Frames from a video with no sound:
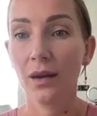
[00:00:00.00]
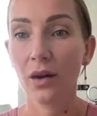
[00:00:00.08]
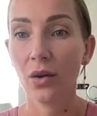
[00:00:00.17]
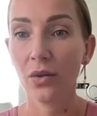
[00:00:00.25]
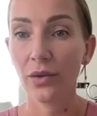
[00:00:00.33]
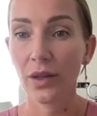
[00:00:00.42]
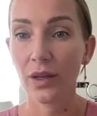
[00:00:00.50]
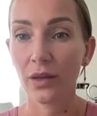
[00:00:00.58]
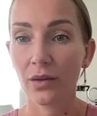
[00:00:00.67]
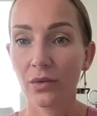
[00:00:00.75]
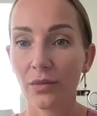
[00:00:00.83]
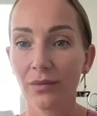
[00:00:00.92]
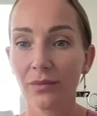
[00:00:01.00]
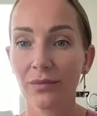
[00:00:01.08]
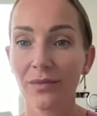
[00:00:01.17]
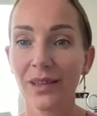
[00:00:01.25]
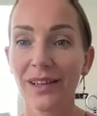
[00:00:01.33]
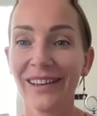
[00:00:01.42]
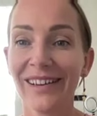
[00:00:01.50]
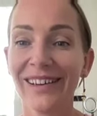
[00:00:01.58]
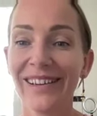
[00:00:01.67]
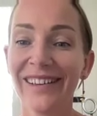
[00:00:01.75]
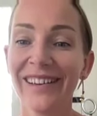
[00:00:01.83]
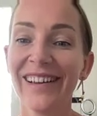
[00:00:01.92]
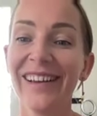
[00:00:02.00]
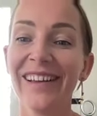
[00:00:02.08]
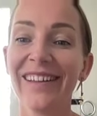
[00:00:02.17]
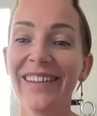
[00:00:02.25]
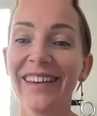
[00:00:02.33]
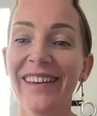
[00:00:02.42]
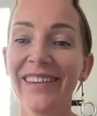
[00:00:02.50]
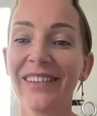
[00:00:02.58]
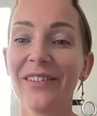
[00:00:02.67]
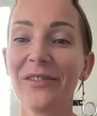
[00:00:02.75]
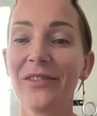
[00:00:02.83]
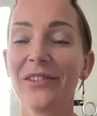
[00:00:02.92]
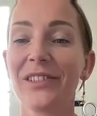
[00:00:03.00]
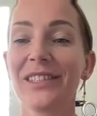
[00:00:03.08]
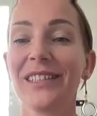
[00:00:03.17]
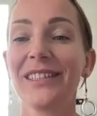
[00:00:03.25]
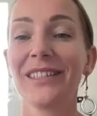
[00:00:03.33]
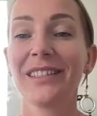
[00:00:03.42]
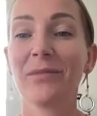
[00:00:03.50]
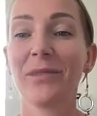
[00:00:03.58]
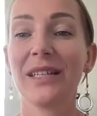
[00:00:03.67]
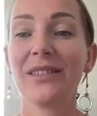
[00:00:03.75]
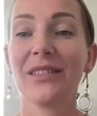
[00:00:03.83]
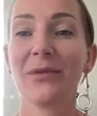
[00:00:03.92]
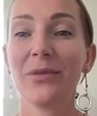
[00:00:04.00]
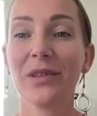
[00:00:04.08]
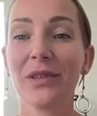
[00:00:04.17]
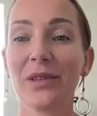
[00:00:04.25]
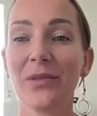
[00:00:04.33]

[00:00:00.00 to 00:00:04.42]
Oh, thank you. Thank you for sending the mantra with